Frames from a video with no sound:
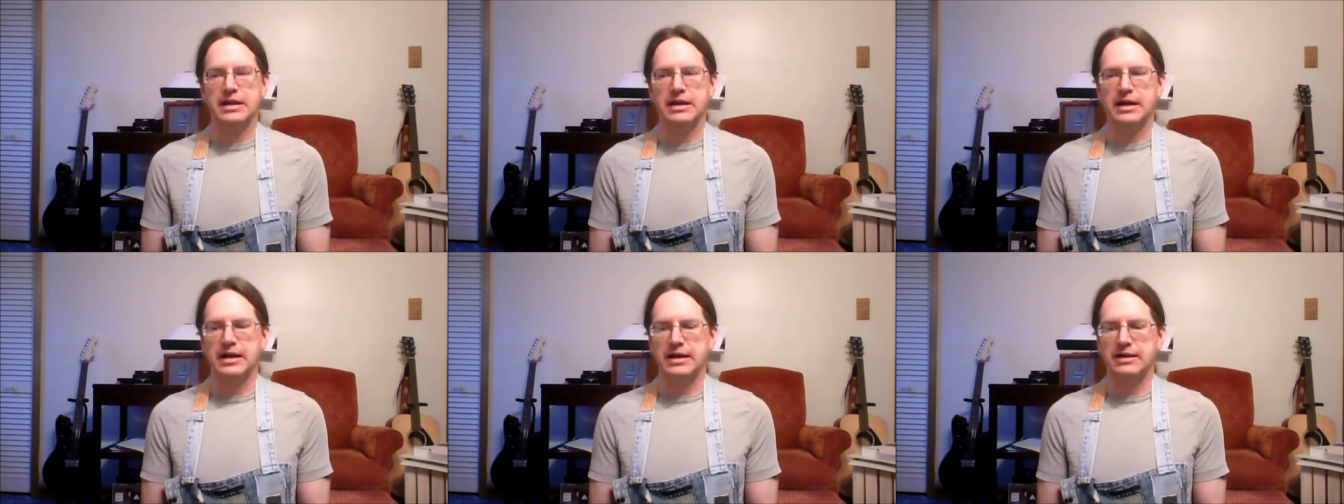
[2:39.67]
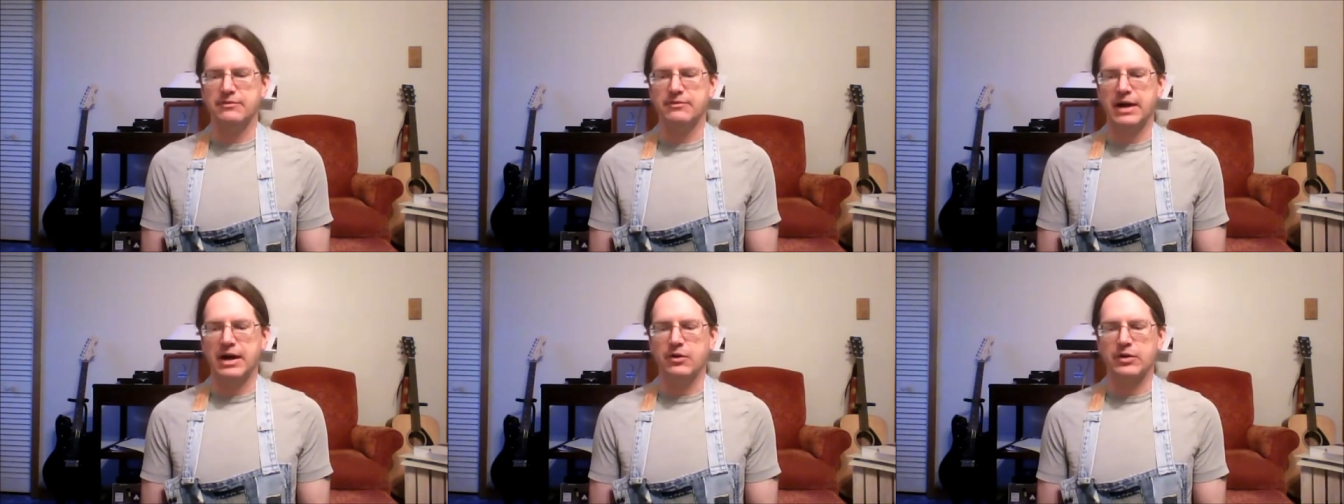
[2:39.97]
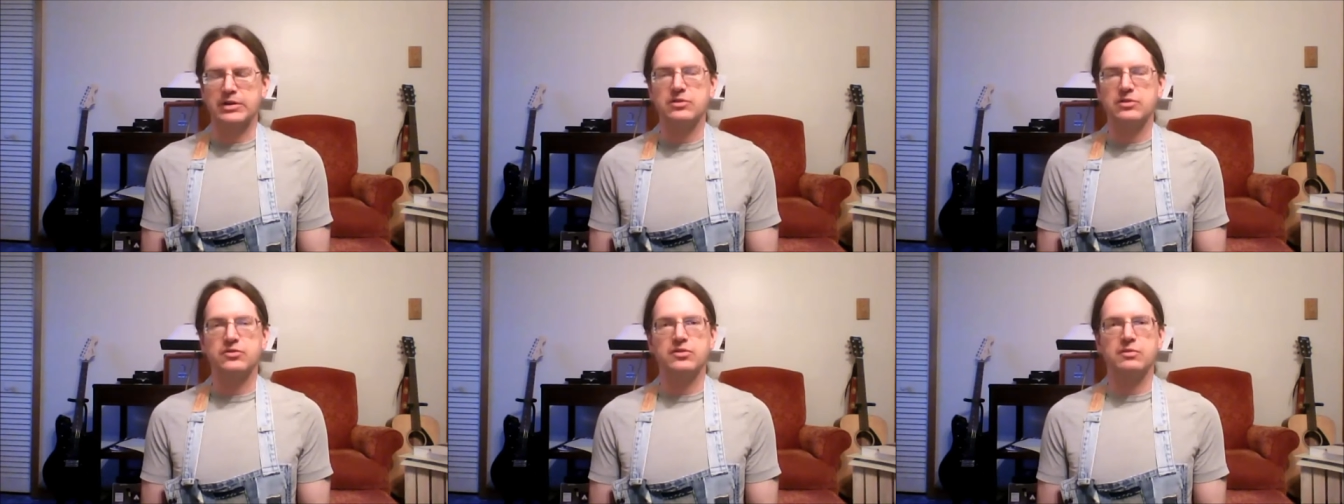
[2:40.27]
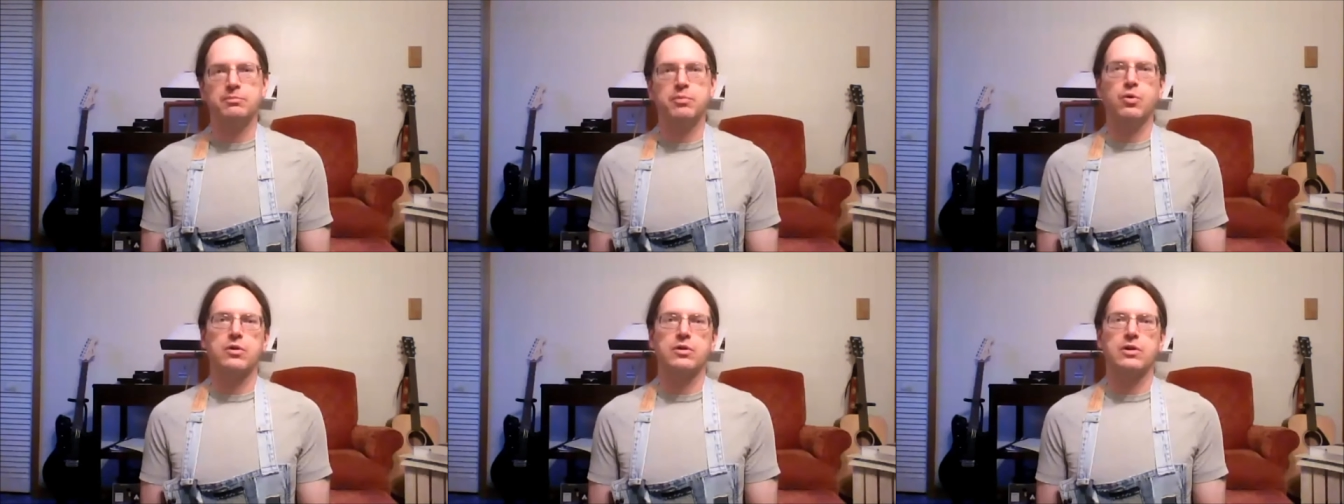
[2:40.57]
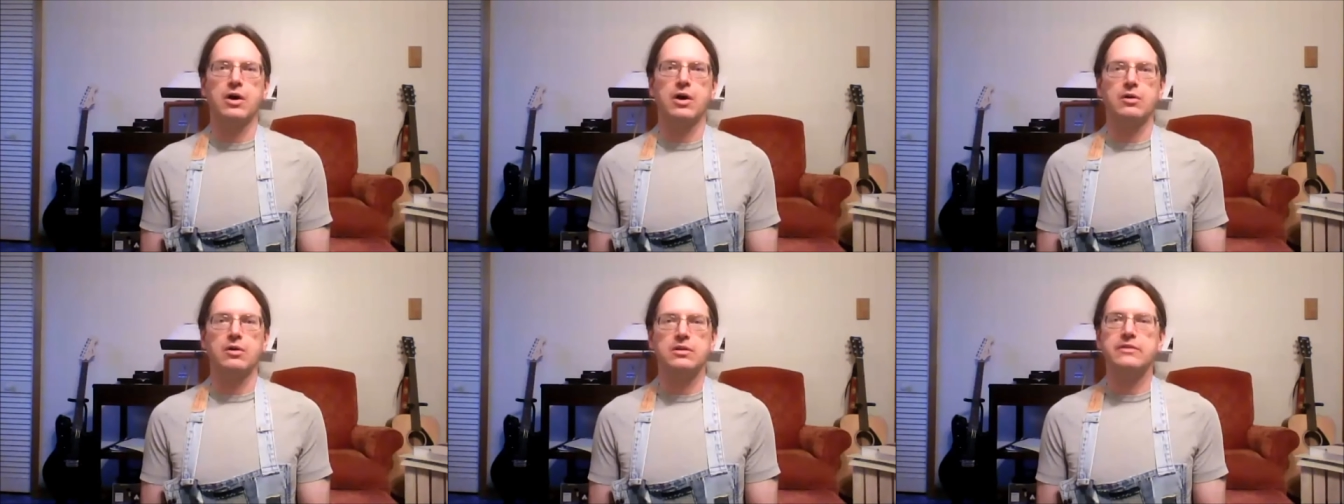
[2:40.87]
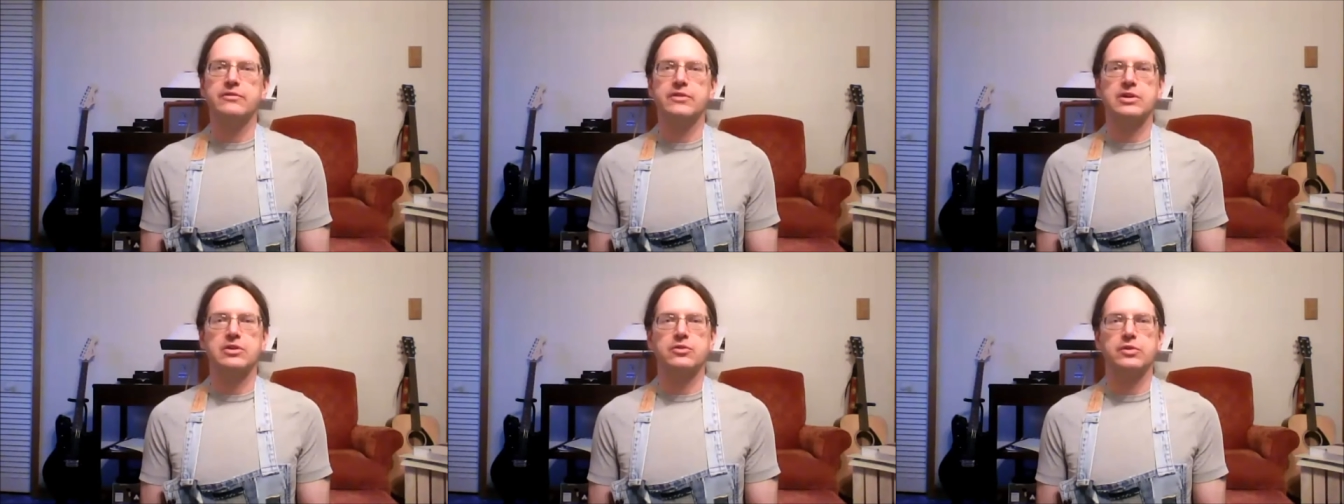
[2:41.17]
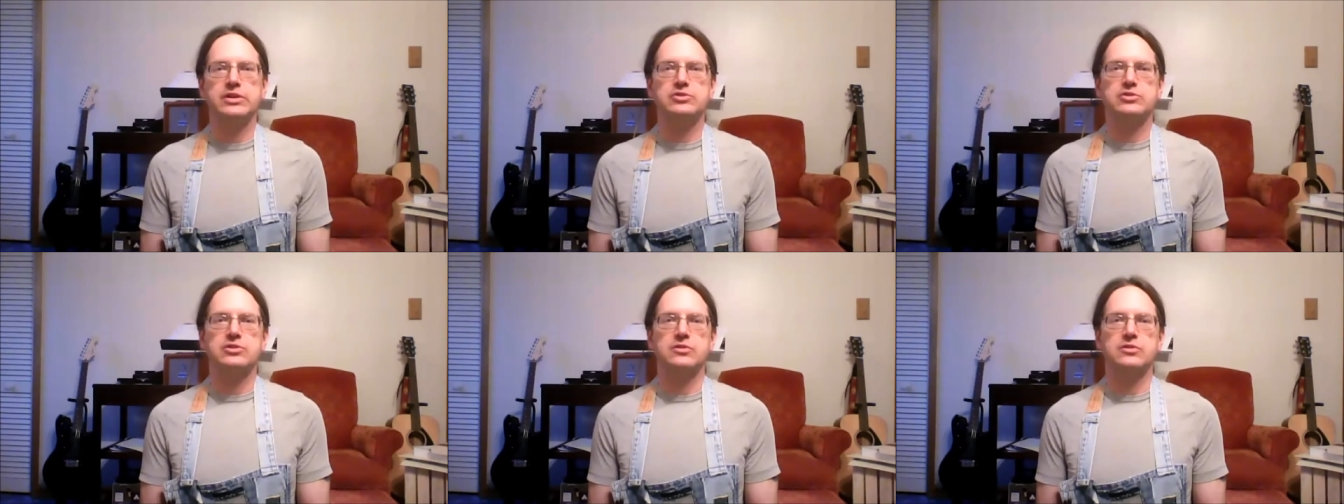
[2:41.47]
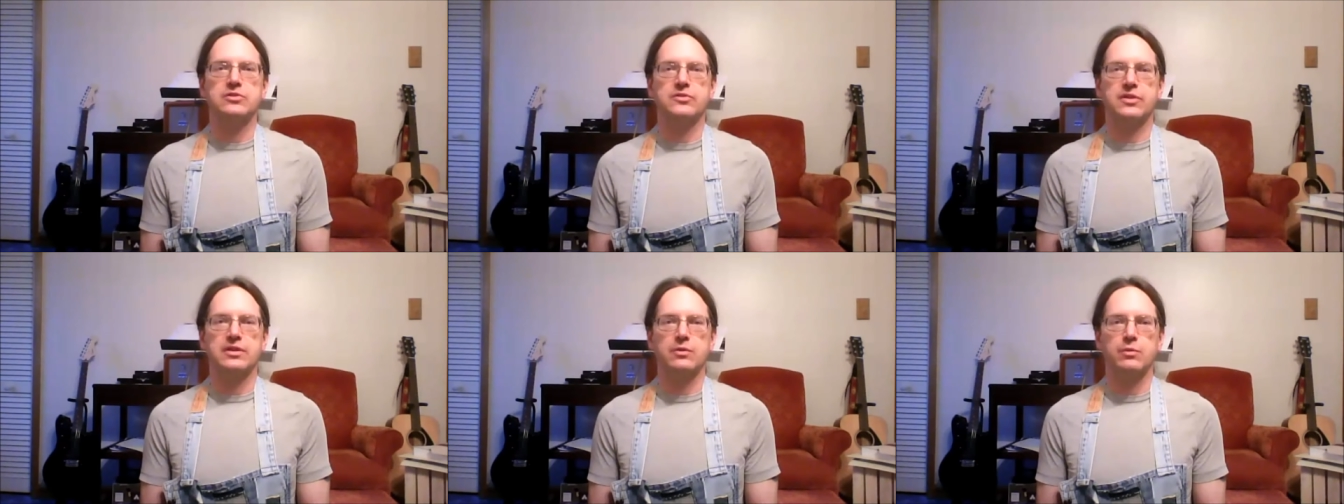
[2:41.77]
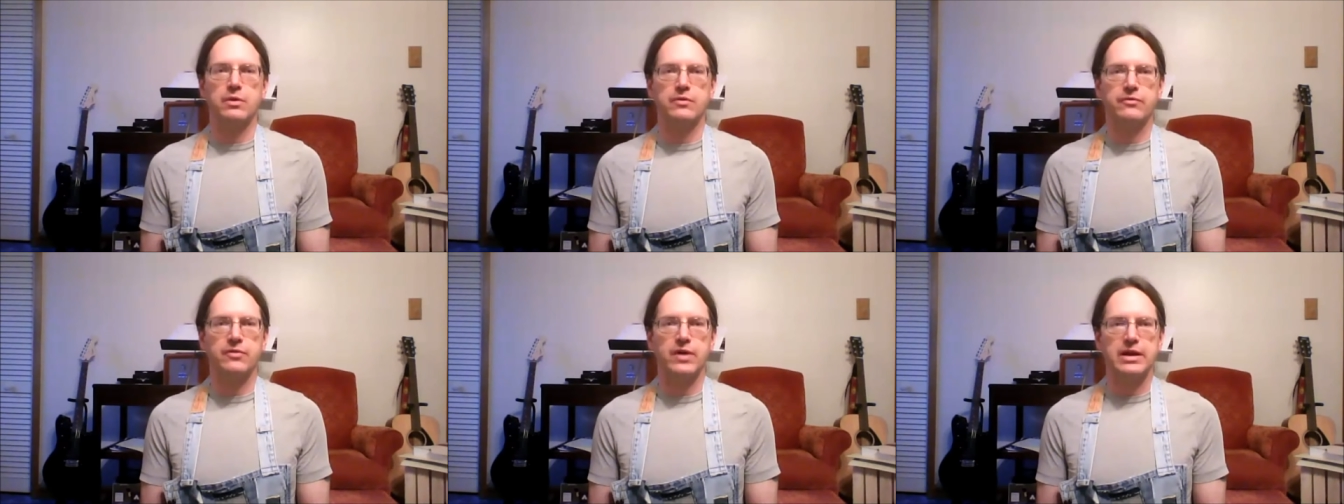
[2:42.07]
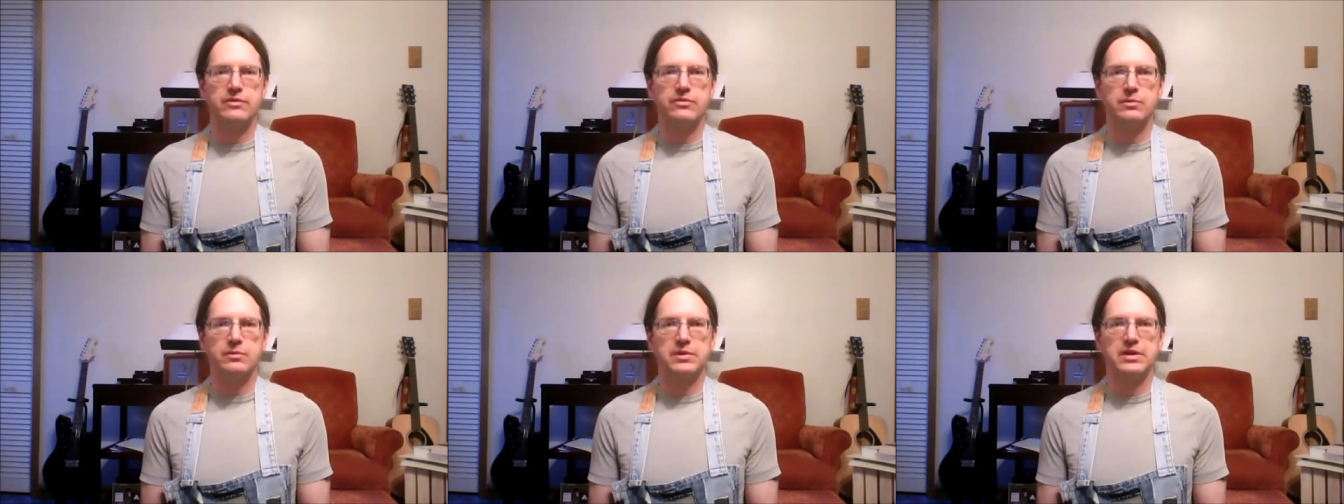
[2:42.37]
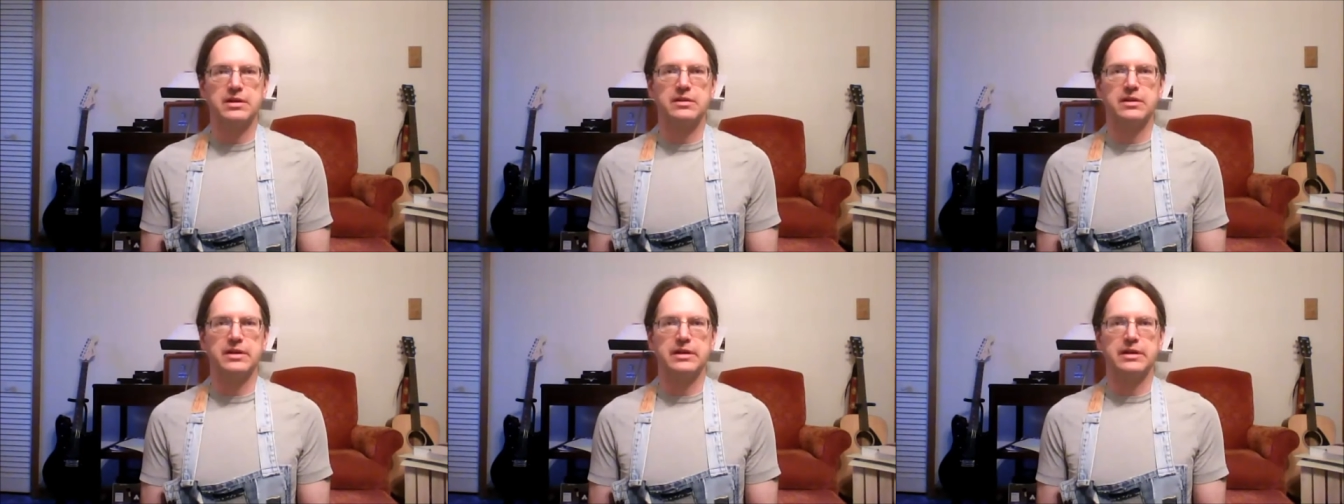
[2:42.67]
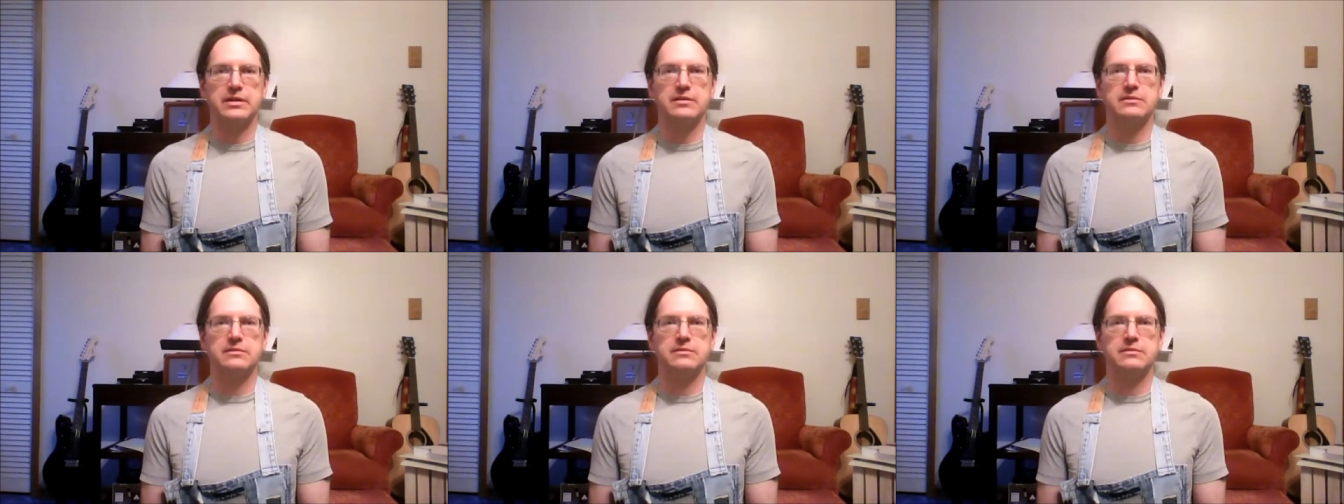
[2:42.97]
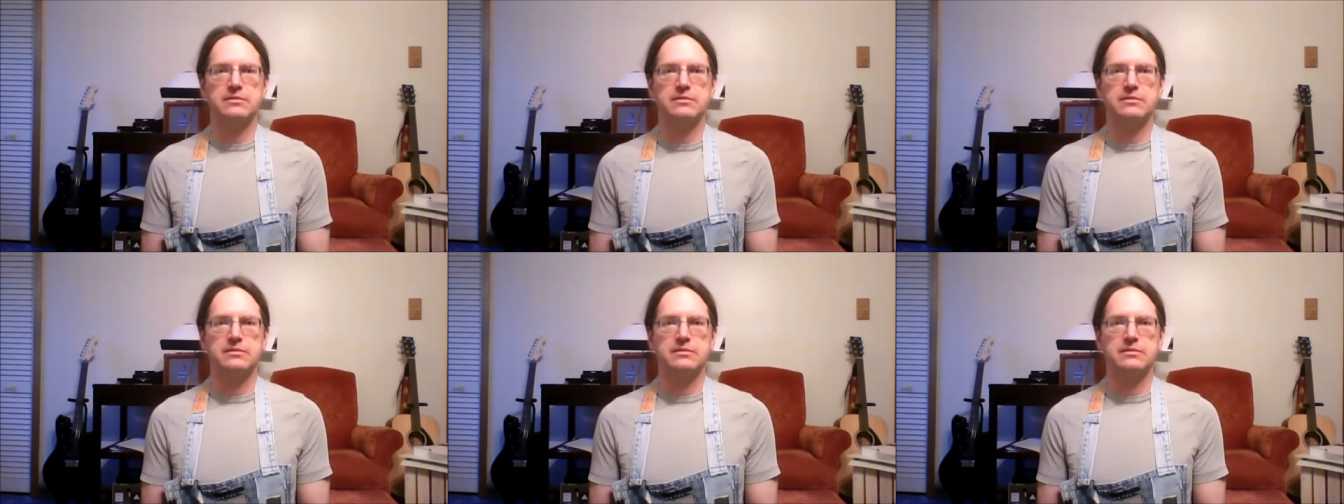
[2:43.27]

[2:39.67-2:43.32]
uh, vowing to support all living creatures and to refrain from killing.